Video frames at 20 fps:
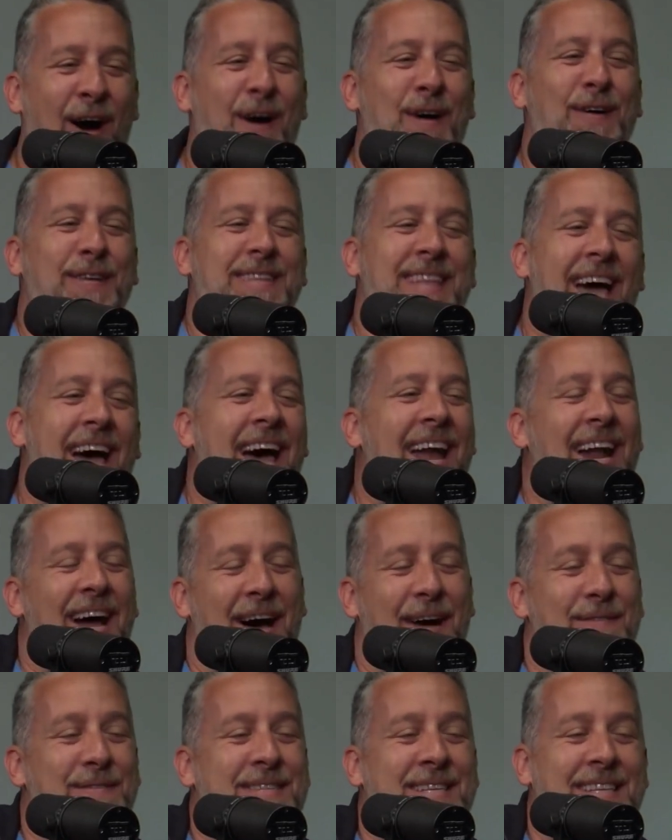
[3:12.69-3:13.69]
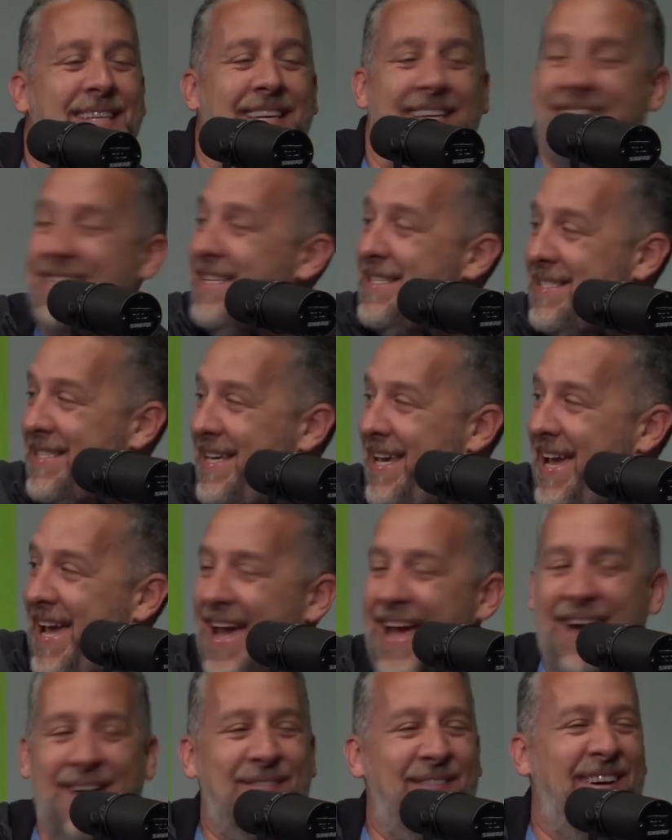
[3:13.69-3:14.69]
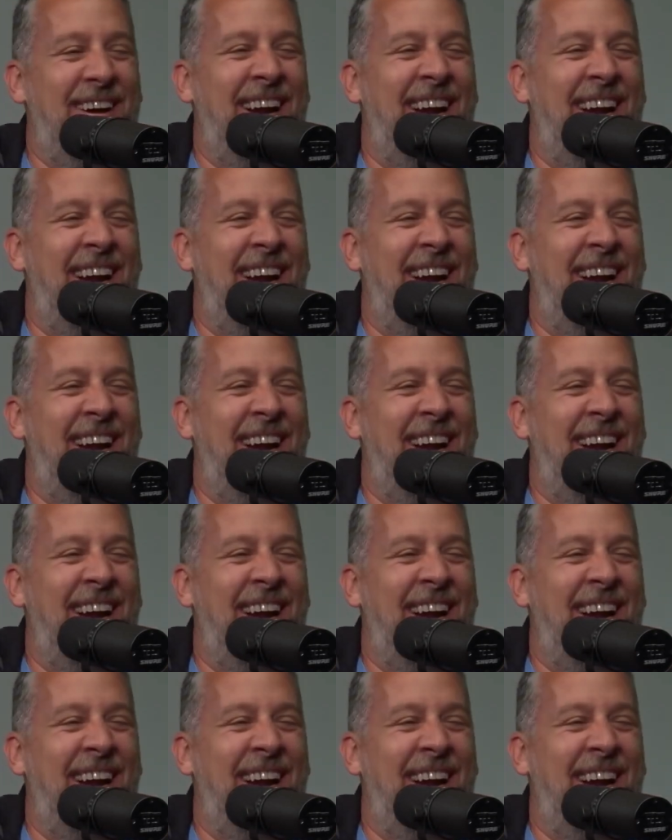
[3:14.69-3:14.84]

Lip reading: Hold that up to this camera.